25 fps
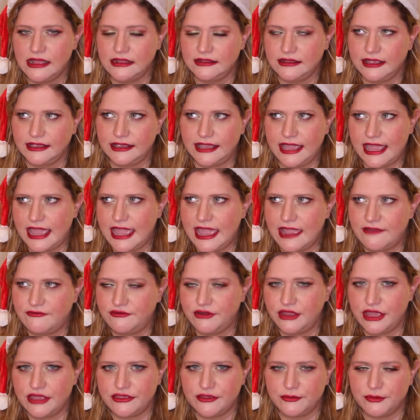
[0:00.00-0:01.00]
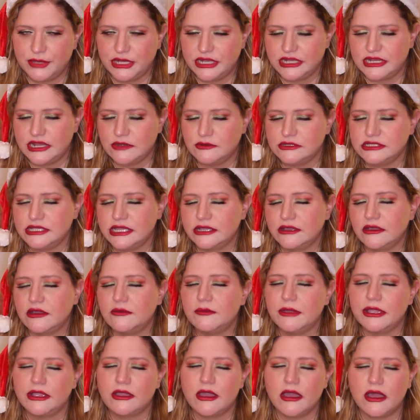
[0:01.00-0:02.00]
like every other minute, I was like, oh
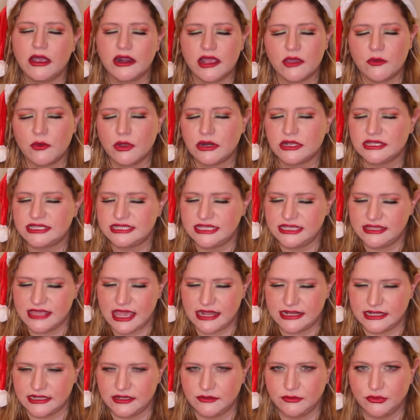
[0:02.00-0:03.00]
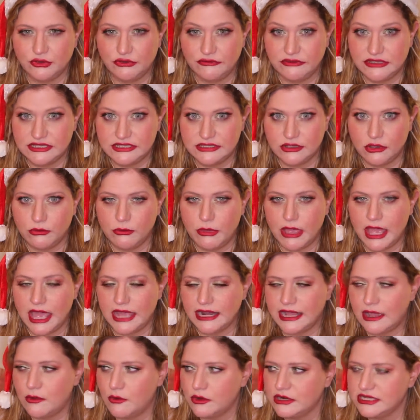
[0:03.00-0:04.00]
my god, I want to see that in a movie so
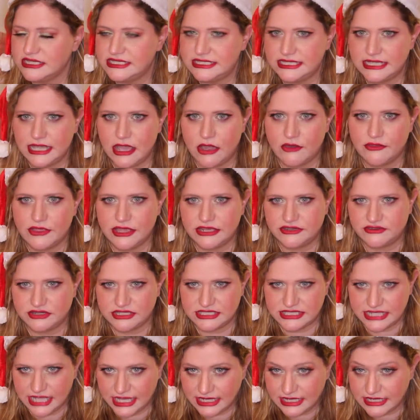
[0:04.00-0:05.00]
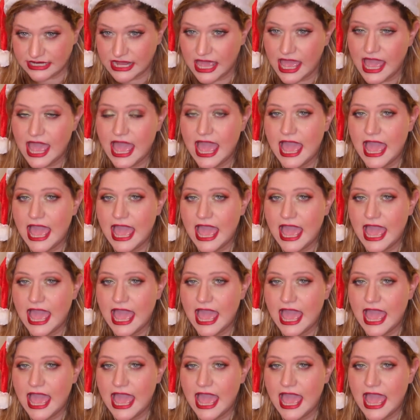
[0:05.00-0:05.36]
bad. I want to see how they translate it.